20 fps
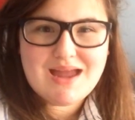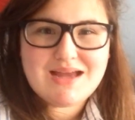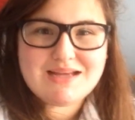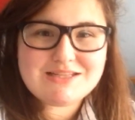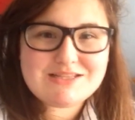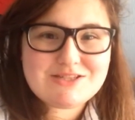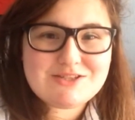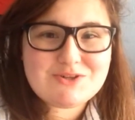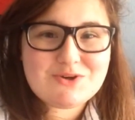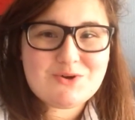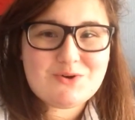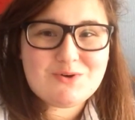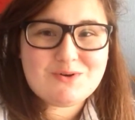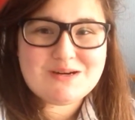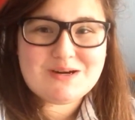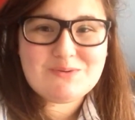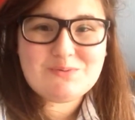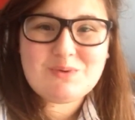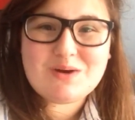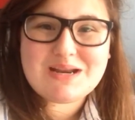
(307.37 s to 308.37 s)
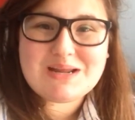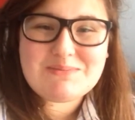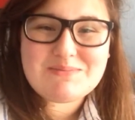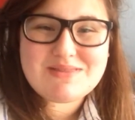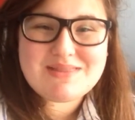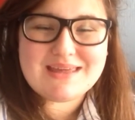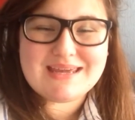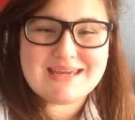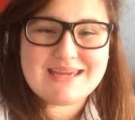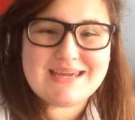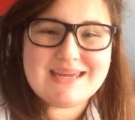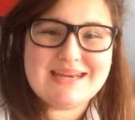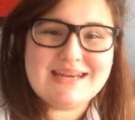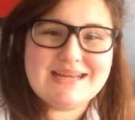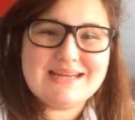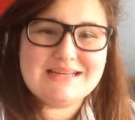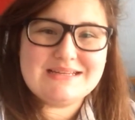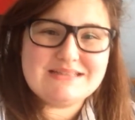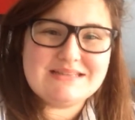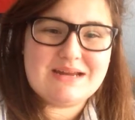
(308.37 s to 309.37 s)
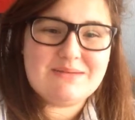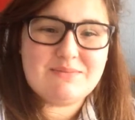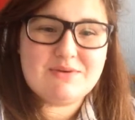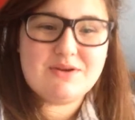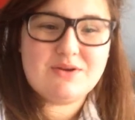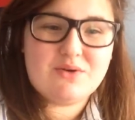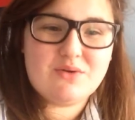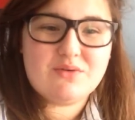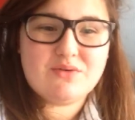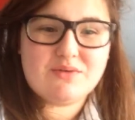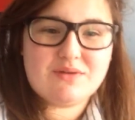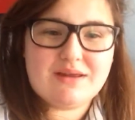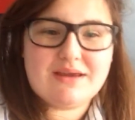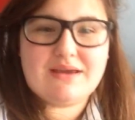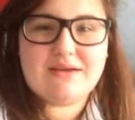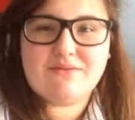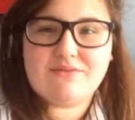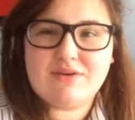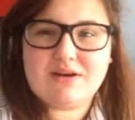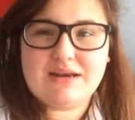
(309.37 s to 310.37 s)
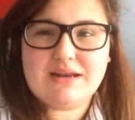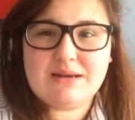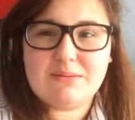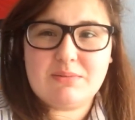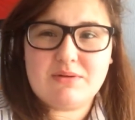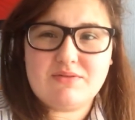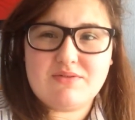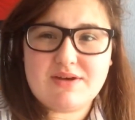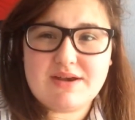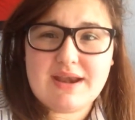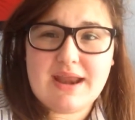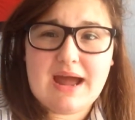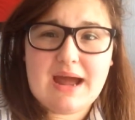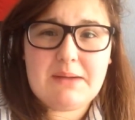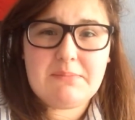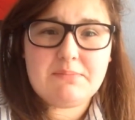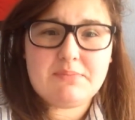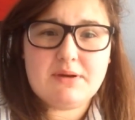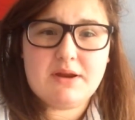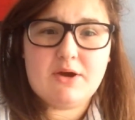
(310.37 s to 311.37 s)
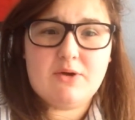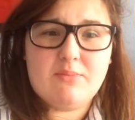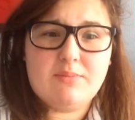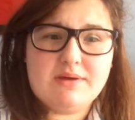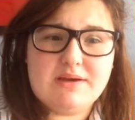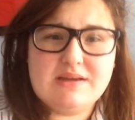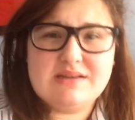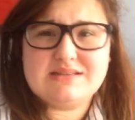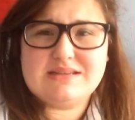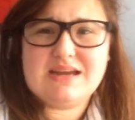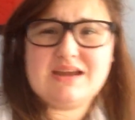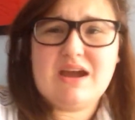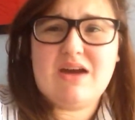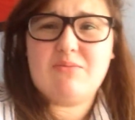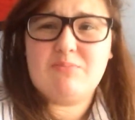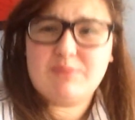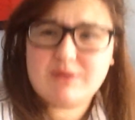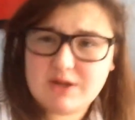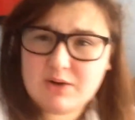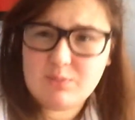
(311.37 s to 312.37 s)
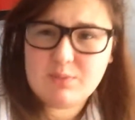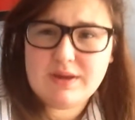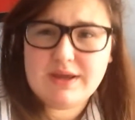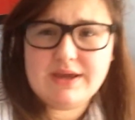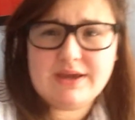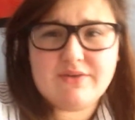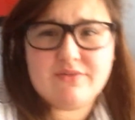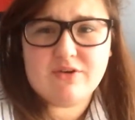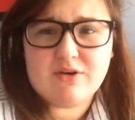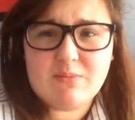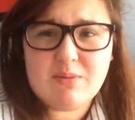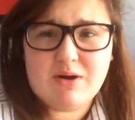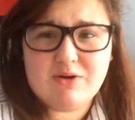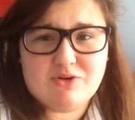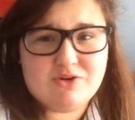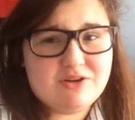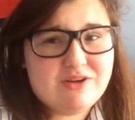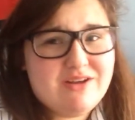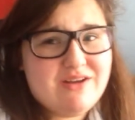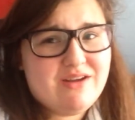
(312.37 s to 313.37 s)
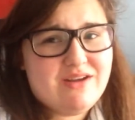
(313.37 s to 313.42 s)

So, what I'm thinking is, I'm going to go for a little bit of a nap now, because I have been awake for about